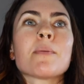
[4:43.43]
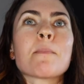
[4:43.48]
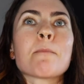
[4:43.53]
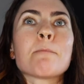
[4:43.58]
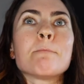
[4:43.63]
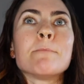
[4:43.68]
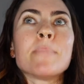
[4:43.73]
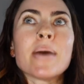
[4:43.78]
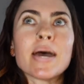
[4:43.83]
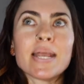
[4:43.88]

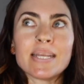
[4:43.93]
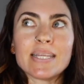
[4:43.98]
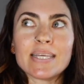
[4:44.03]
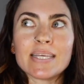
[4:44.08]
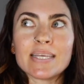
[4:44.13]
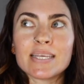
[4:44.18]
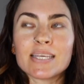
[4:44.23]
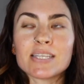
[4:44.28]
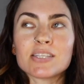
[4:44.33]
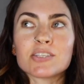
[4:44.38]

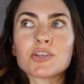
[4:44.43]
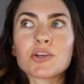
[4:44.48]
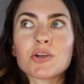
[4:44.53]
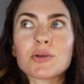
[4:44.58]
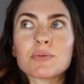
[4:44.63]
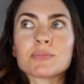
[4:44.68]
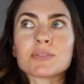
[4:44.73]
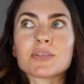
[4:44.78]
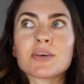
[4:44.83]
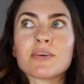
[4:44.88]
money in
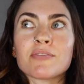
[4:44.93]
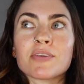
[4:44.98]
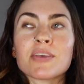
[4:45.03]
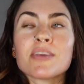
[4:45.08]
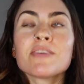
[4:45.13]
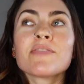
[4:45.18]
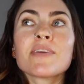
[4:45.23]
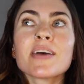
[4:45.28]
terms of if